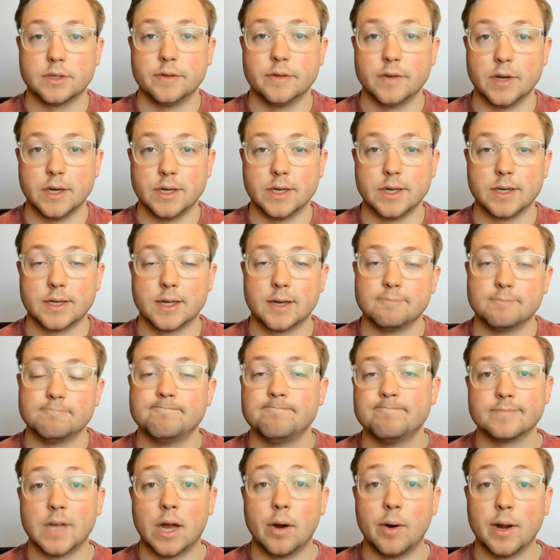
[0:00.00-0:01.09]
dividend income.
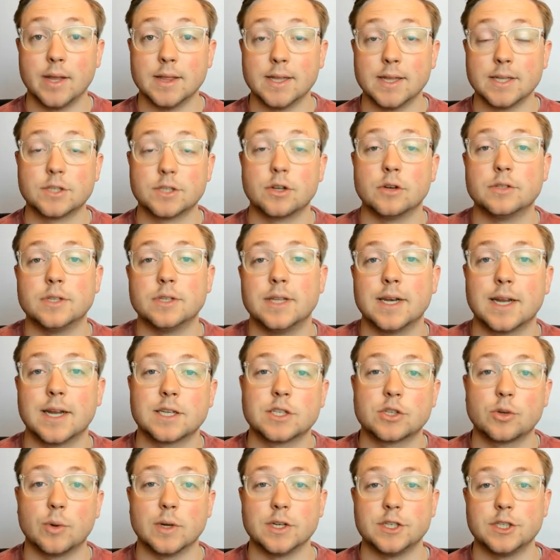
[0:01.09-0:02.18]
All right, let's go to the
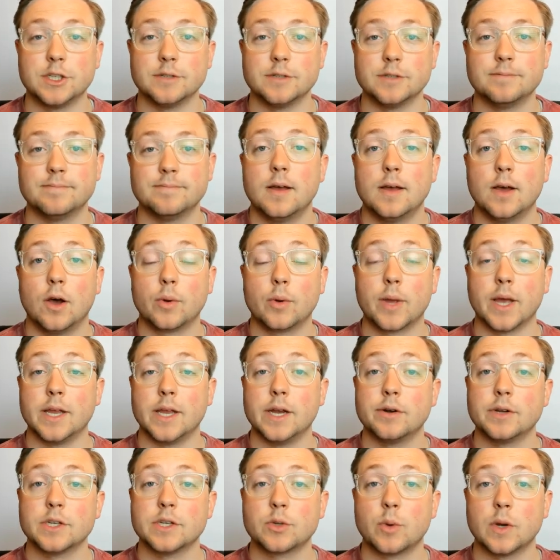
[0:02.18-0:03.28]
next question. Okay,
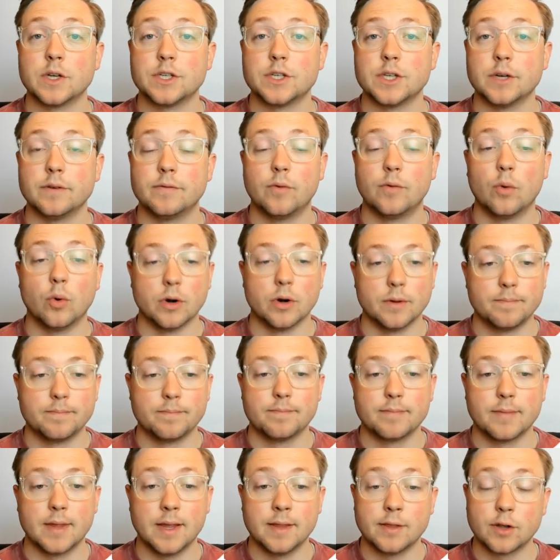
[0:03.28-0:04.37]
here is question 4.
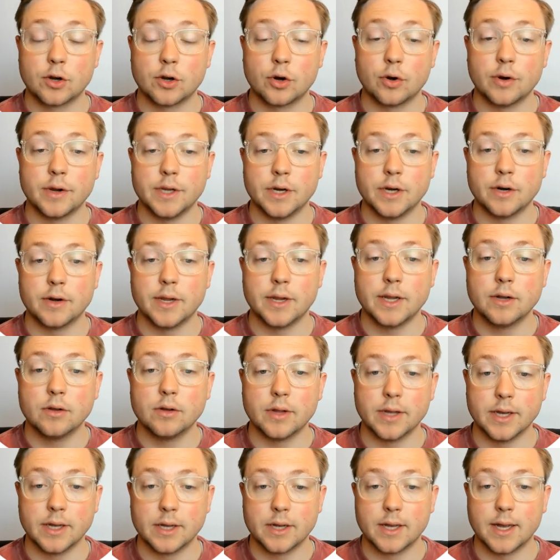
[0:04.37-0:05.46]
In the current year, Eagle
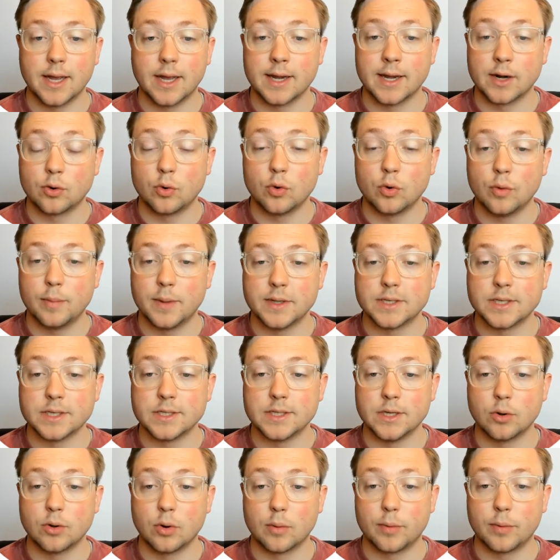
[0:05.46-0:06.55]
Inc., an accrual basis
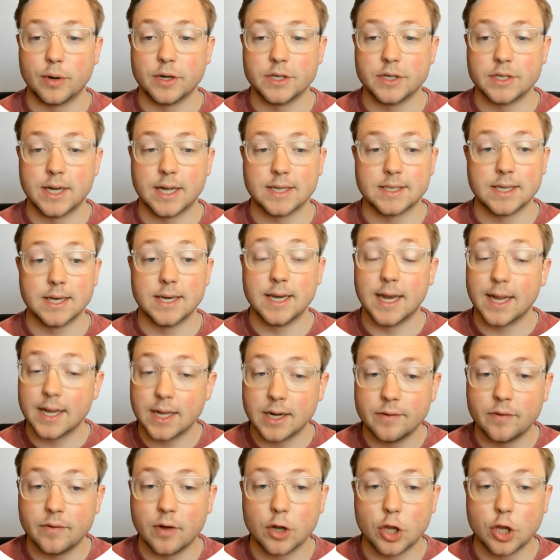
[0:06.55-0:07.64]
C corporation, has a
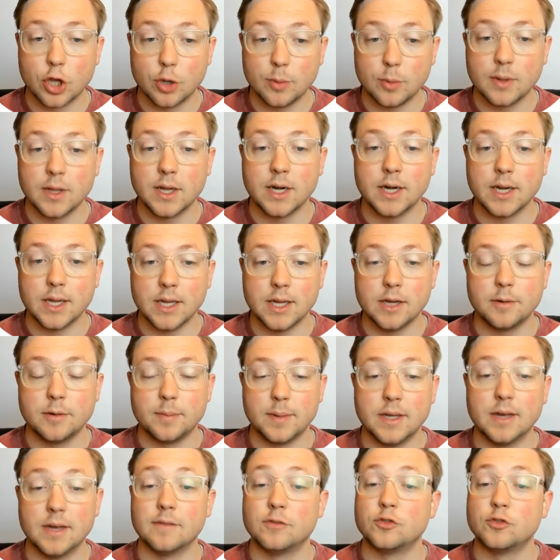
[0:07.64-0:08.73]
negative accumulated
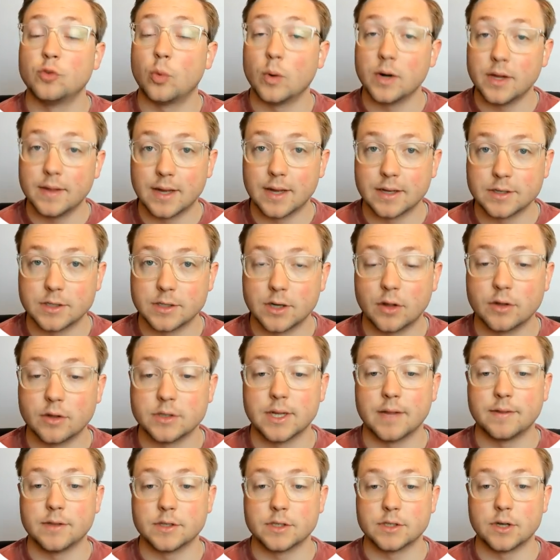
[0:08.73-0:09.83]
E&P of $20,000
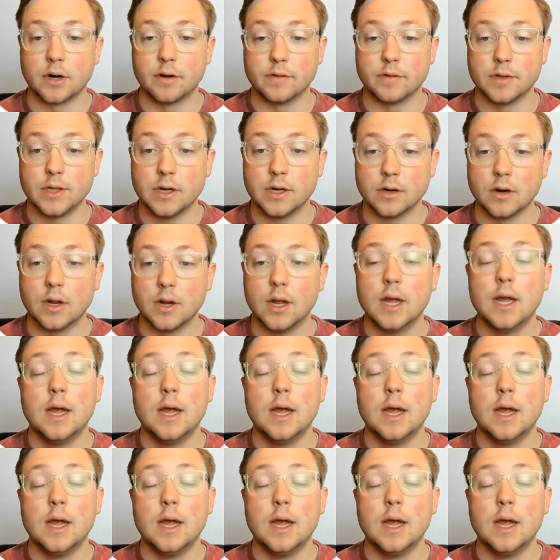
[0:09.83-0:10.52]
at the start of the year,